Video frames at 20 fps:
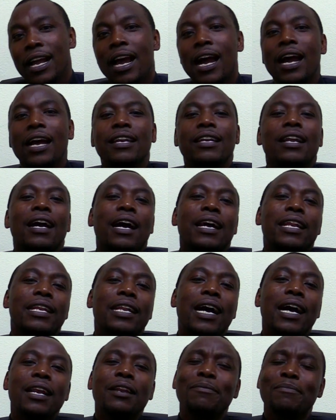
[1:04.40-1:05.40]
an
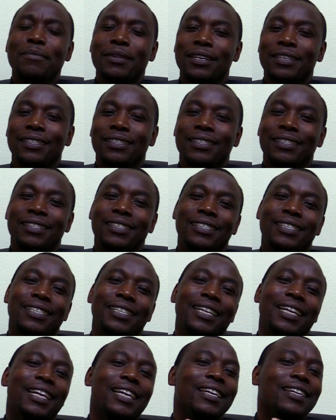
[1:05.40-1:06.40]
annulment
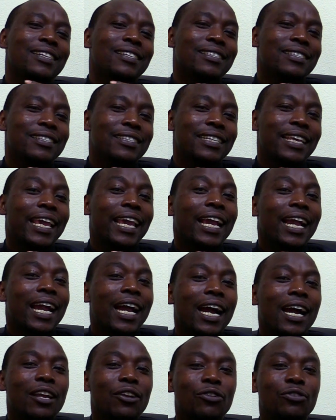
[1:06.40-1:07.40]
is a
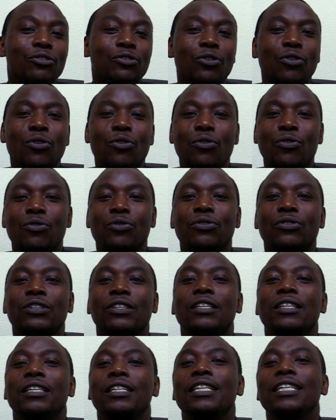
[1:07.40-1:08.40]
canon law
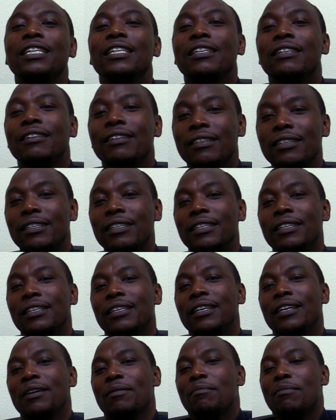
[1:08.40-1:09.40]
decree
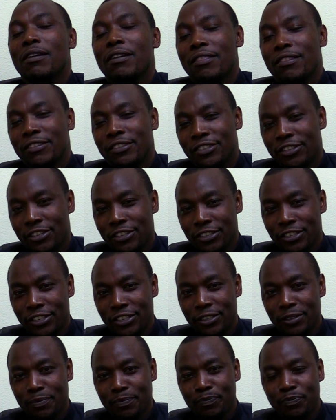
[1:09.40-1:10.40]
by the
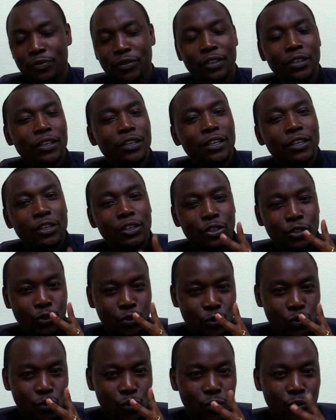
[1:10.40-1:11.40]
church.
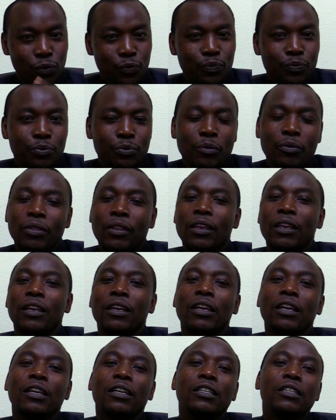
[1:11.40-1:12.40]
Two,
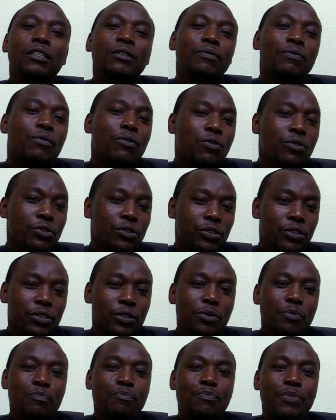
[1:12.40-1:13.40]
divorce
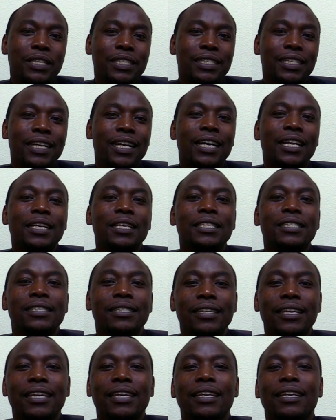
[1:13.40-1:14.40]
basically
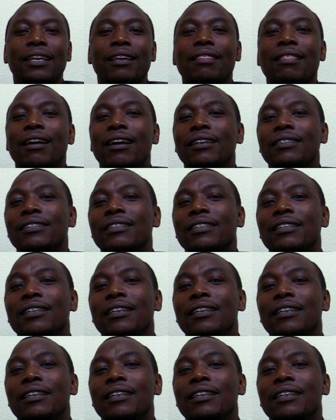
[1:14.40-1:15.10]
say that